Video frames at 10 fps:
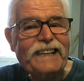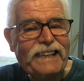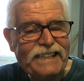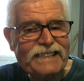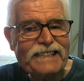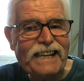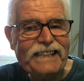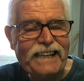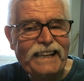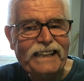Take it
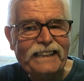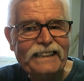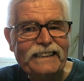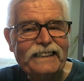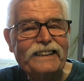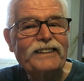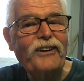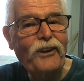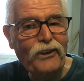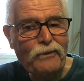steady.
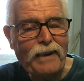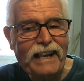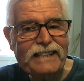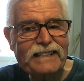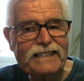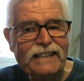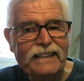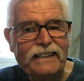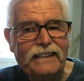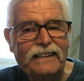All the best.
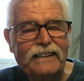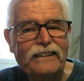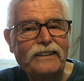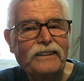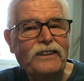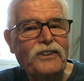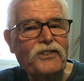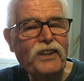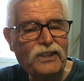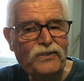
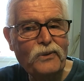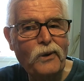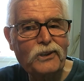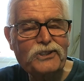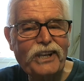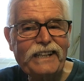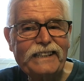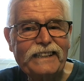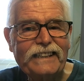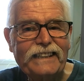Thanks for watching.